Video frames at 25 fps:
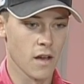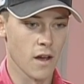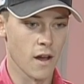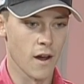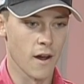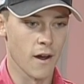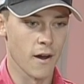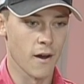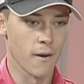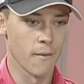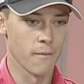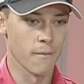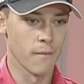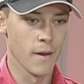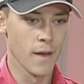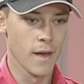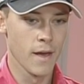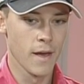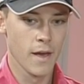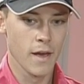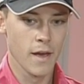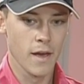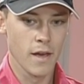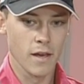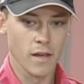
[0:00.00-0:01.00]
Um,
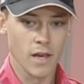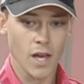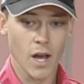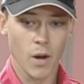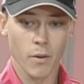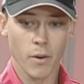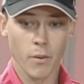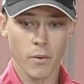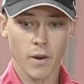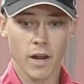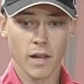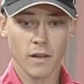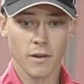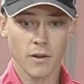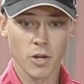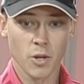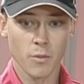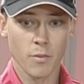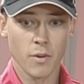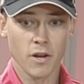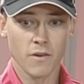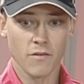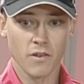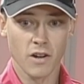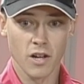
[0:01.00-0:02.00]
yeah, we, we had a little
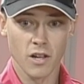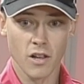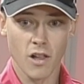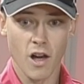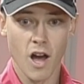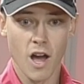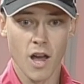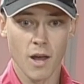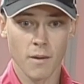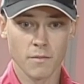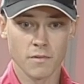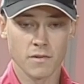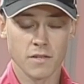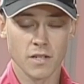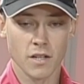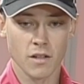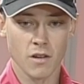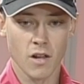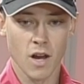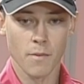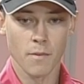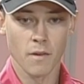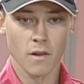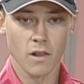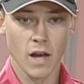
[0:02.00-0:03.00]
bit of a climb to
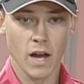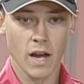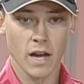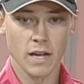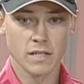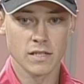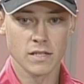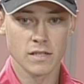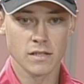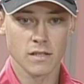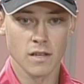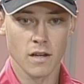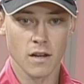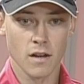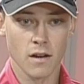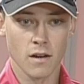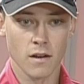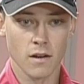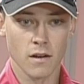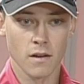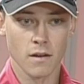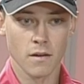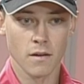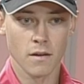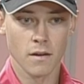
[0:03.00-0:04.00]
climb the last
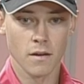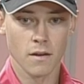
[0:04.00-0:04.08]
uh,